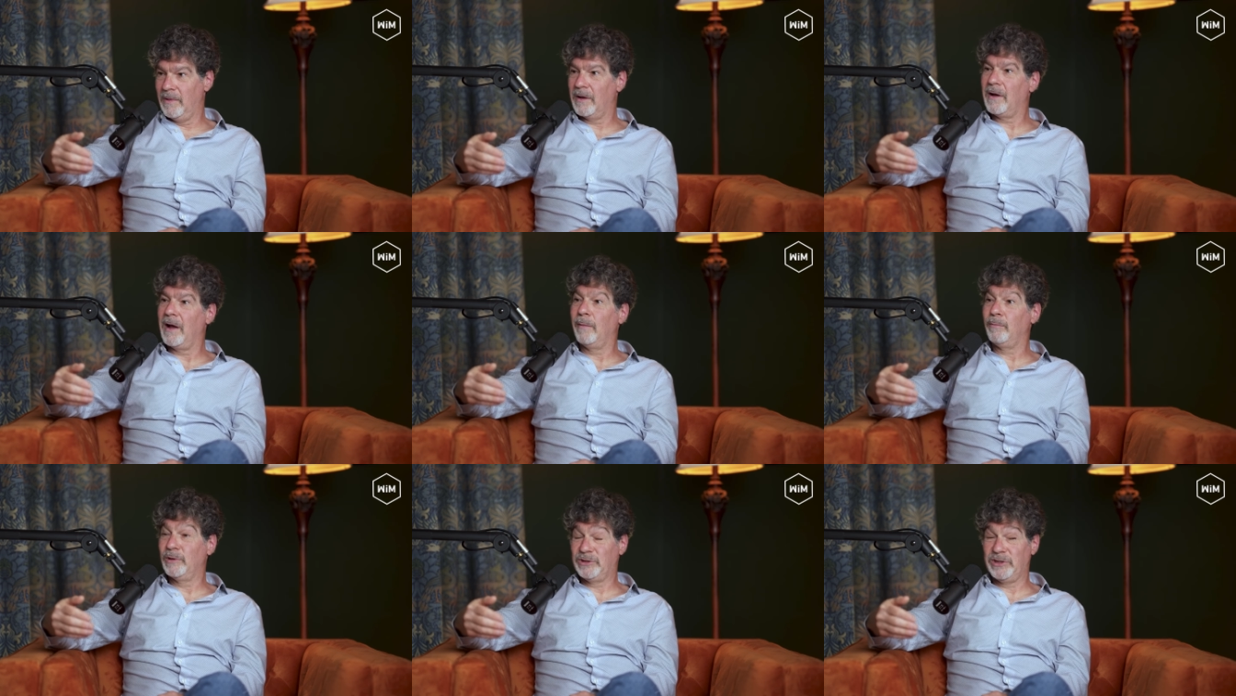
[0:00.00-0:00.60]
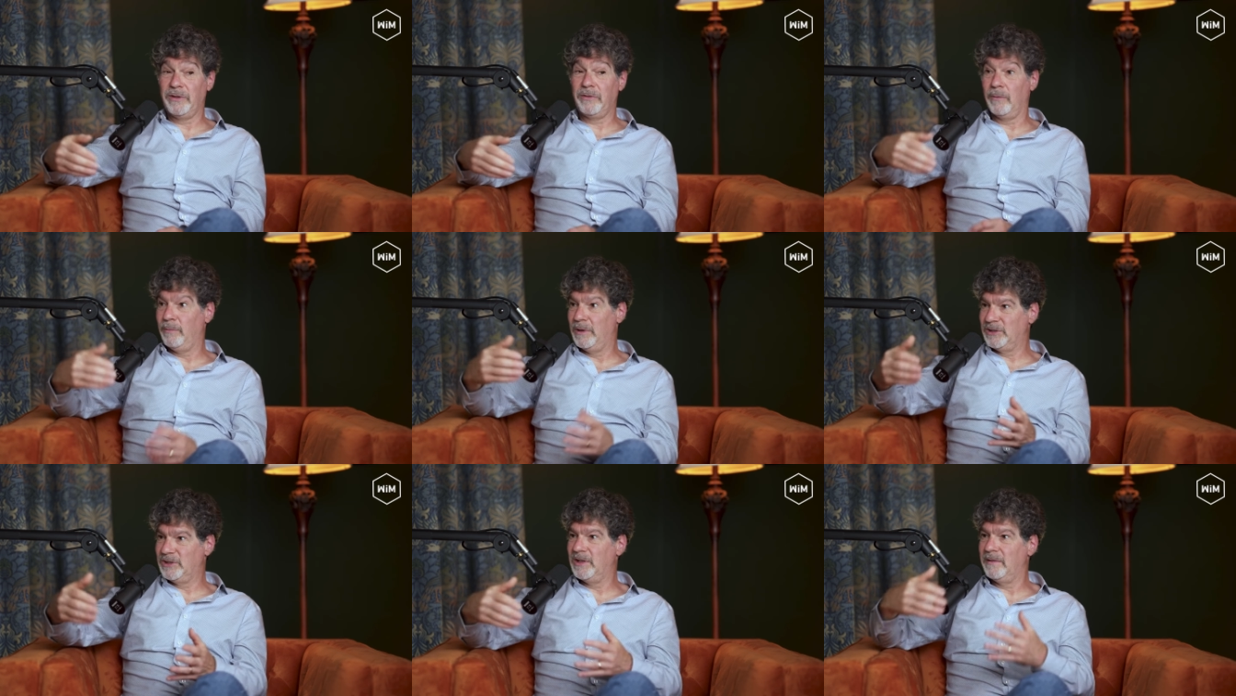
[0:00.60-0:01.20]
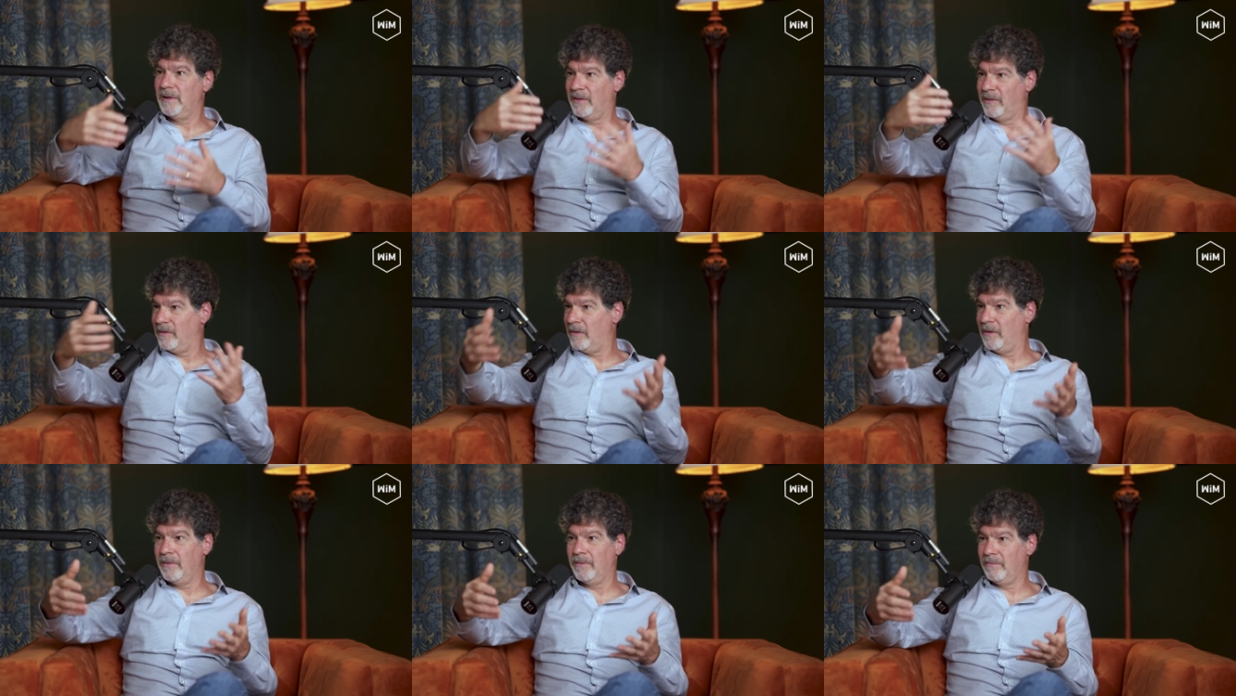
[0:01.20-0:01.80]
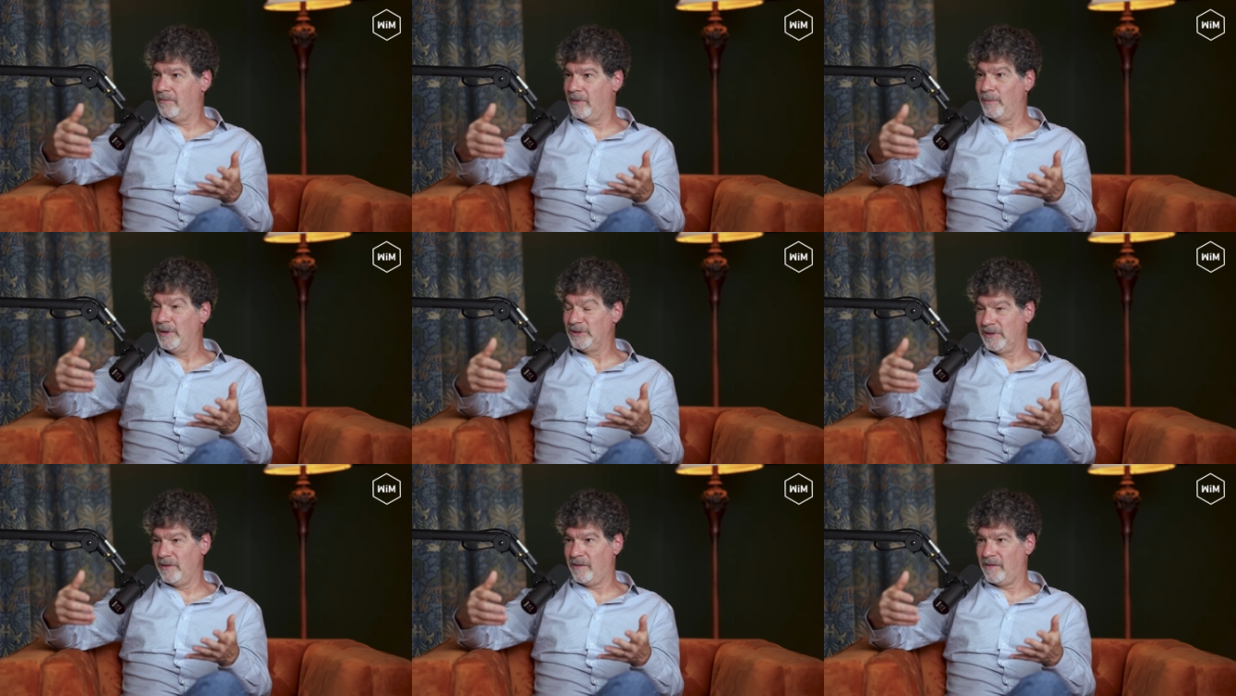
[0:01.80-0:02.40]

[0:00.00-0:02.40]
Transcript: accomplishing the mission that's on the mission